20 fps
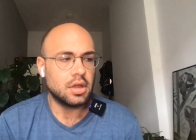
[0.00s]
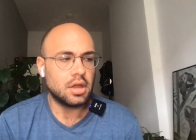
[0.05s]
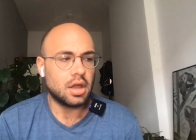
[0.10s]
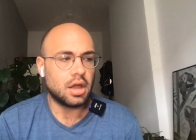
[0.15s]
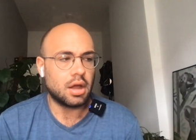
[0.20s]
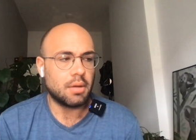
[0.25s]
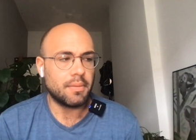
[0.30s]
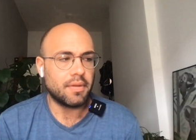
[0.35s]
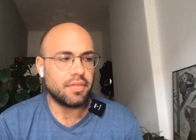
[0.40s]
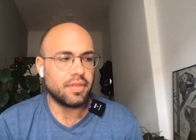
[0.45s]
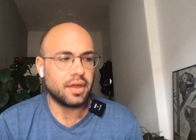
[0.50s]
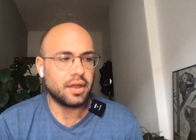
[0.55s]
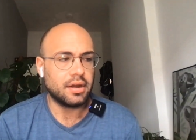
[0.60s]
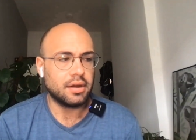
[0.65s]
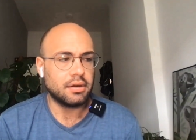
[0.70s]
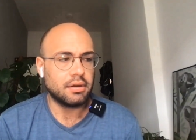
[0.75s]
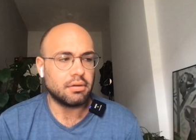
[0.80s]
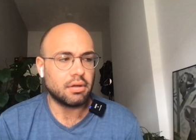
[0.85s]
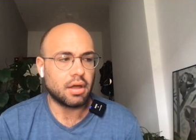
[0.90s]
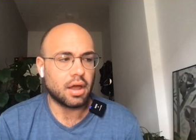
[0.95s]
And
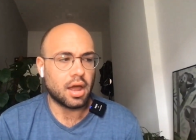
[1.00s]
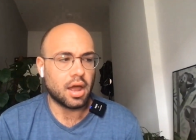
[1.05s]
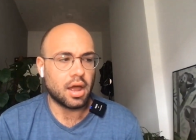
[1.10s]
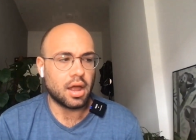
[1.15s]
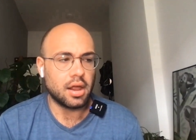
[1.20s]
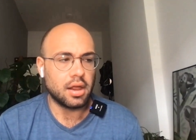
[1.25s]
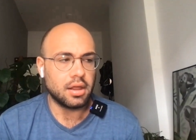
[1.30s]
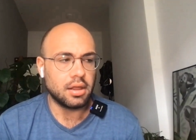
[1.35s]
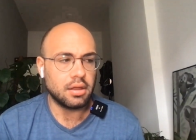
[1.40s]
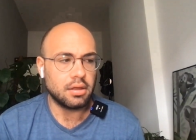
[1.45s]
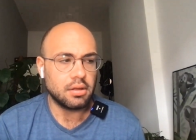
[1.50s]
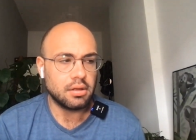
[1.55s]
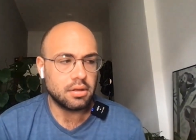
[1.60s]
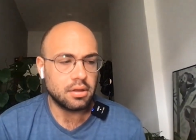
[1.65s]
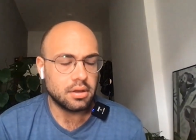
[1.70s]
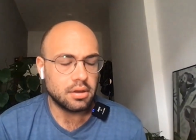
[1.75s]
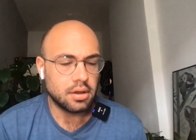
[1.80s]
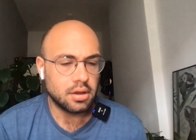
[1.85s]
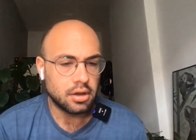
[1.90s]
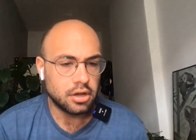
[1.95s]
then I
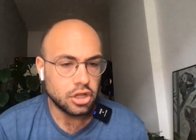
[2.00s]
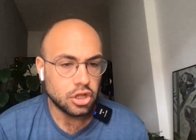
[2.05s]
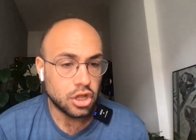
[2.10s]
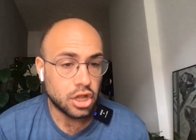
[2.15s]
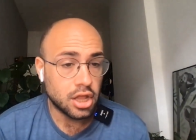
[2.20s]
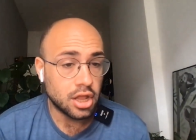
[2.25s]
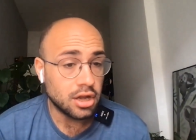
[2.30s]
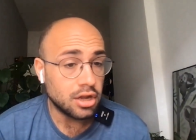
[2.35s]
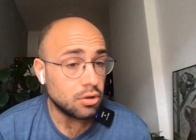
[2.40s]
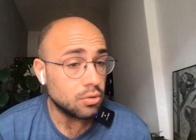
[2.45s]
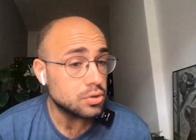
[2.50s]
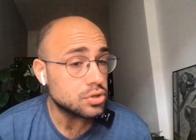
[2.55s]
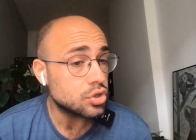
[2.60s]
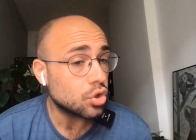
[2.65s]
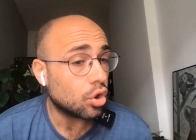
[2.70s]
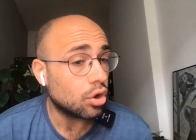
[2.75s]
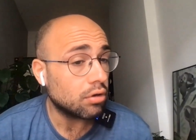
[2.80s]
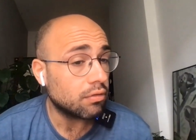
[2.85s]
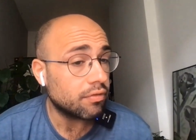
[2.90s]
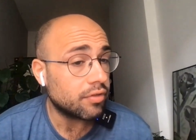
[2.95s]
can use
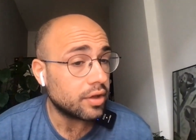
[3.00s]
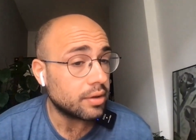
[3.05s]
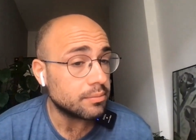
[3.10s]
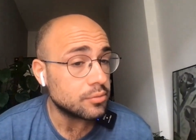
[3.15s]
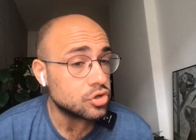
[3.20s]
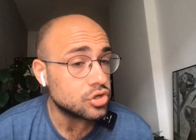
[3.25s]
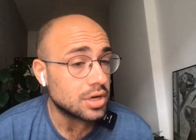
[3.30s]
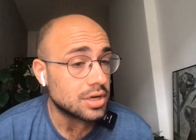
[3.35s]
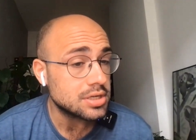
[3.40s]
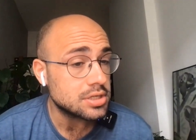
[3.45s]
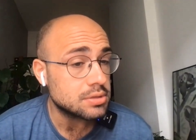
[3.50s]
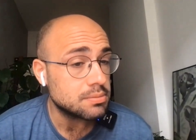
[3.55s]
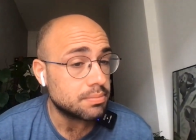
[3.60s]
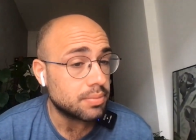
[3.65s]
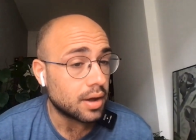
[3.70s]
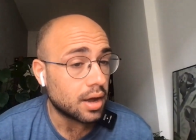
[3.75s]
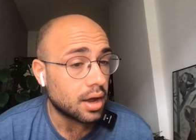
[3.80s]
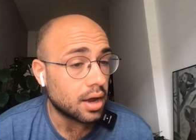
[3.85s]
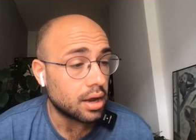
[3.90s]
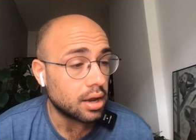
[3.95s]
all of them just
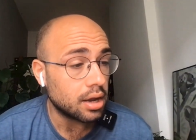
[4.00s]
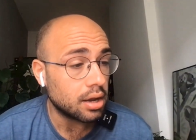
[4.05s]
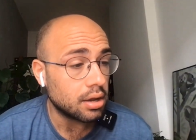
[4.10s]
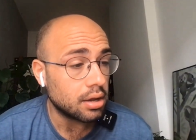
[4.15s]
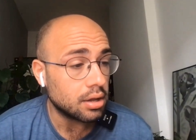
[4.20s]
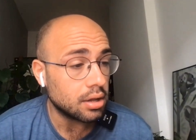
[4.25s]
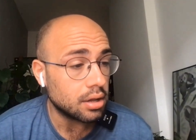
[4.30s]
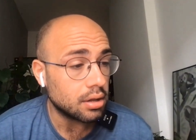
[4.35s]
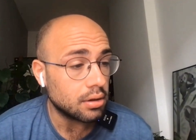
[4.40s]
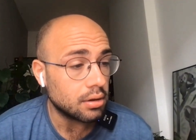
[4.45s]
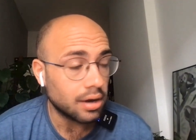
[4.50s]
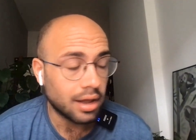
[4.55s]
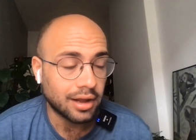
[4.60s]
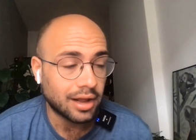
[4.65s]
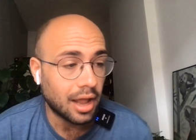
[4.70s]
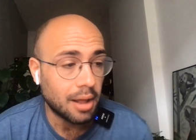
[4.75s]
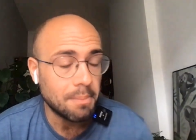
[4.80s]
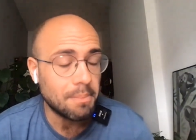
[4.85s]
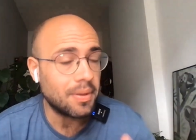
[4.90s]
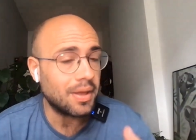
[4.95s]
by, like,
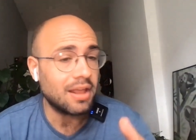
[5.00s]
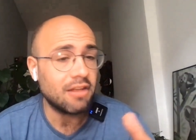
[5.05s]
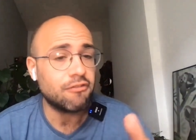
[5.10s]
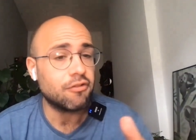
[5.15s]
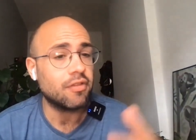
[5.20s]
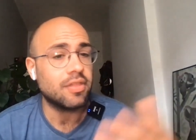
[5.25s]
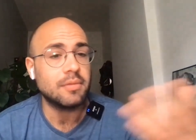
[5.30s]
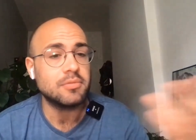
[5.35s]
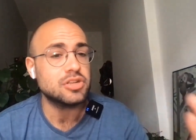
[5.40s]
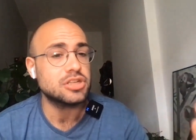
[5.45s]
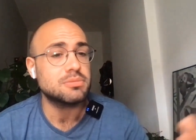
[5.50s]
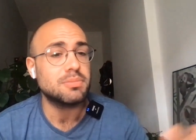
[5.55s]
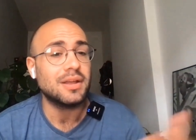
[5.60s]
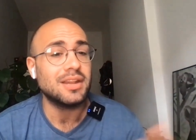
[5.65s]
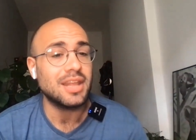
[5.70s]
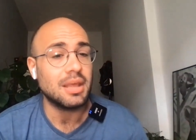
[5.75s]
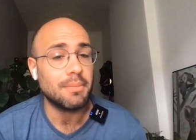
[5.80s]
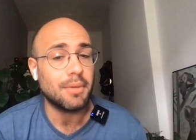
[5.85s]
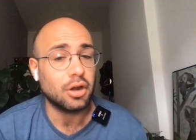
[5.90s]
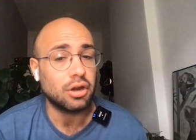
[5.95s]
I pay for them just by
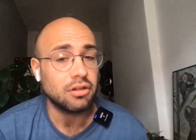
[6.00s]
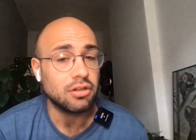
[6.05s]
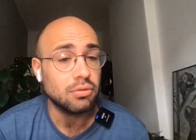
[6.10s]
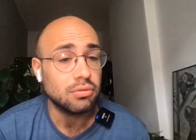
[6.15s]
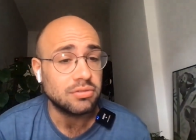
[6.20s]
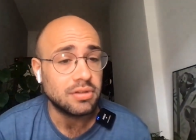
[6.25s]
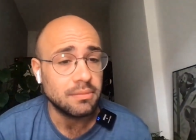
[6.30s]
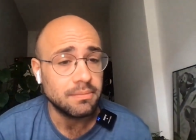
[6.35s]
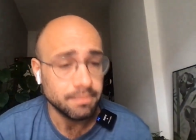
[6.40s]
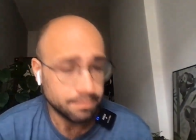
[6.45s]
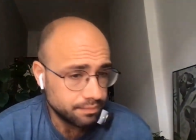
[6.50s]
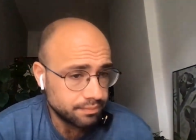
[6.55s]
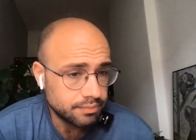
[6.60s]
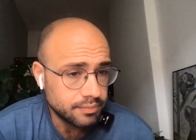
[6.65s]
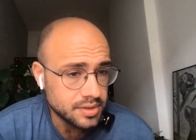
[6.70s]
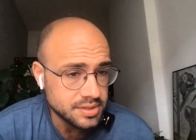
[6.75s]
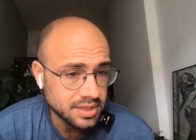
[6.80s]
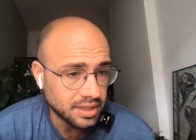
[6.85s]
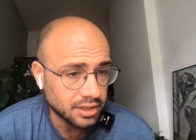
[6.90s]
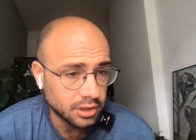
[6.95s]
the amount I use them.
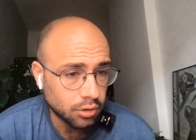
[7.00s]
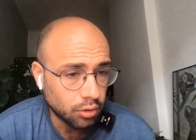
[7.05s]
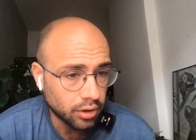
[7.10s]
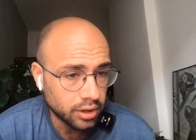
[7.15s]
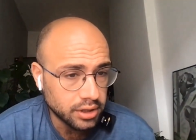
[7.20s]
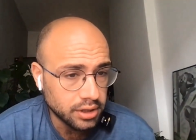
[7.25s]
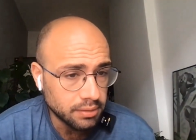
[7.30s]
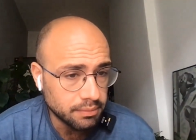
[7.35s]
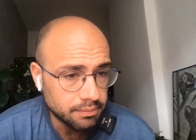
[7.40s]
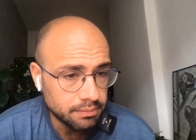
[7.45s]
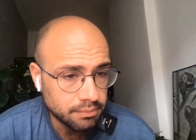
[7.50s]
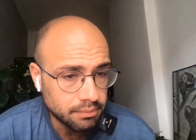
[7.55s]
Is that the core idea?